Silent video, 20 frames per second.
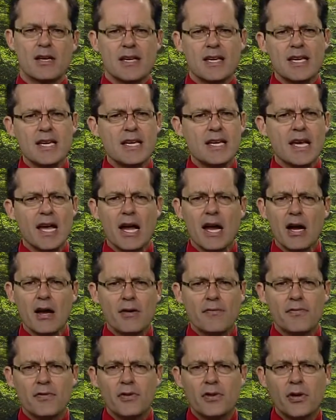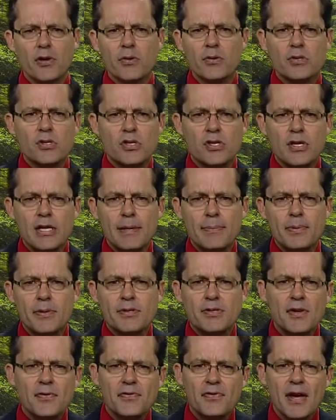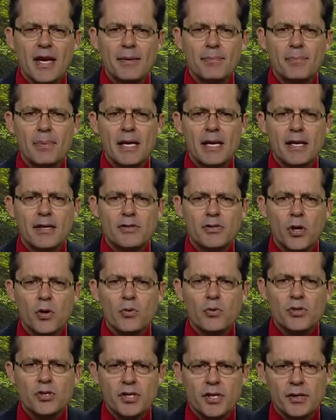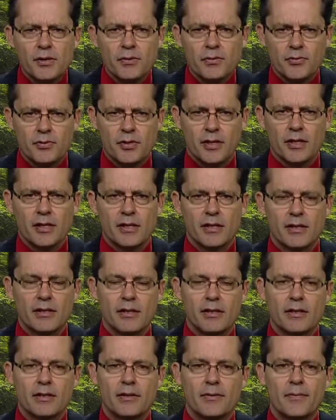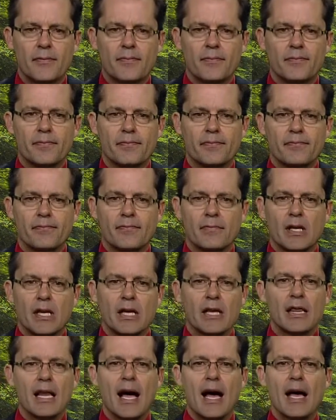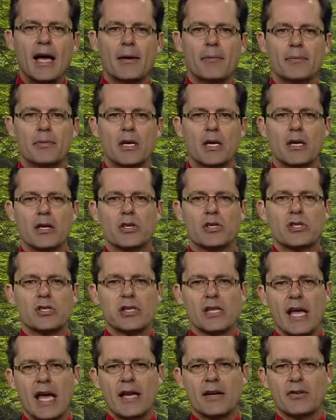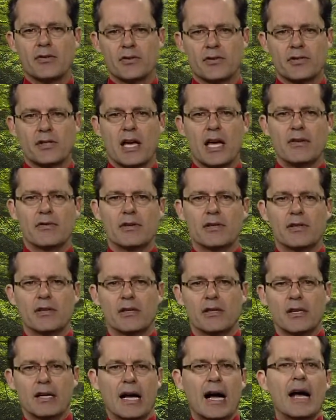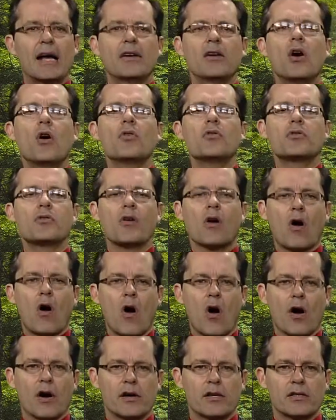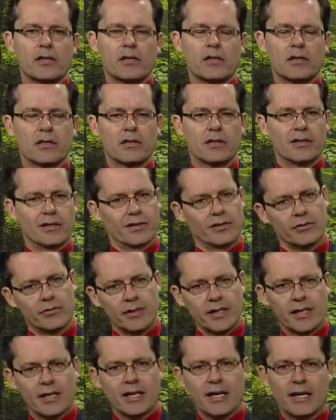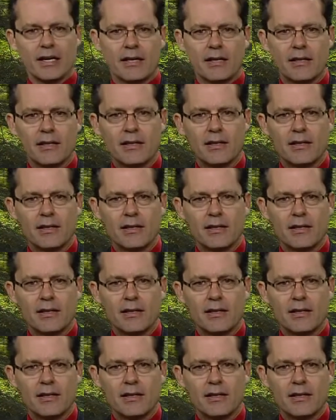He cared for those sheep as if they'd been his own children. Eliab slanders David. "I know your heart." Really?